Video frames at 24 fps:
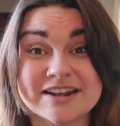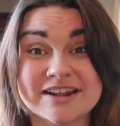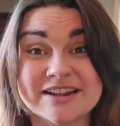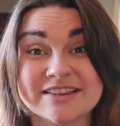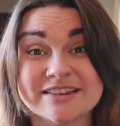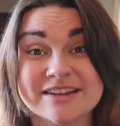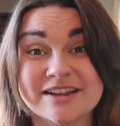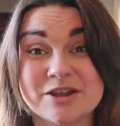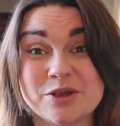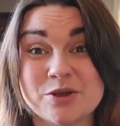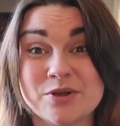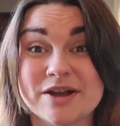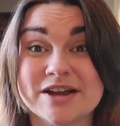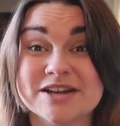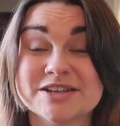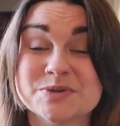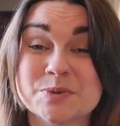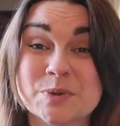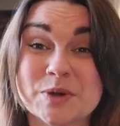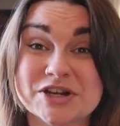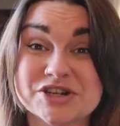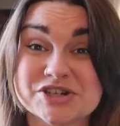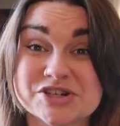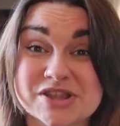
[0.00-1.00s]
and let you
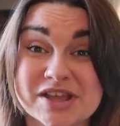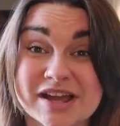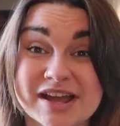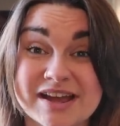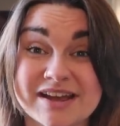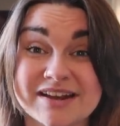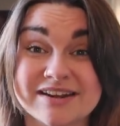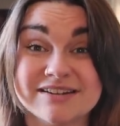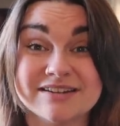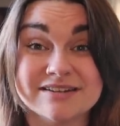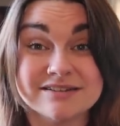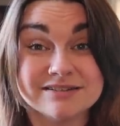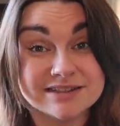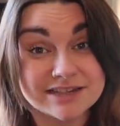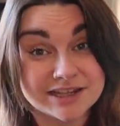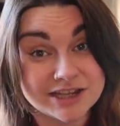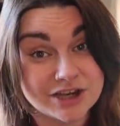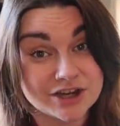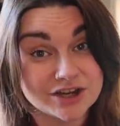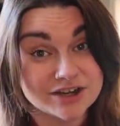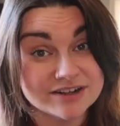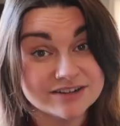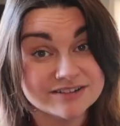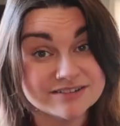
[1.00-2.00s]
guys watch that
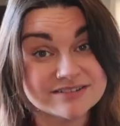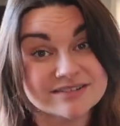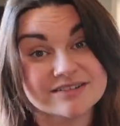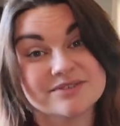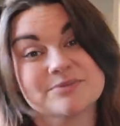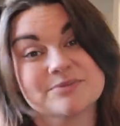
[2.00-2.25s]
here.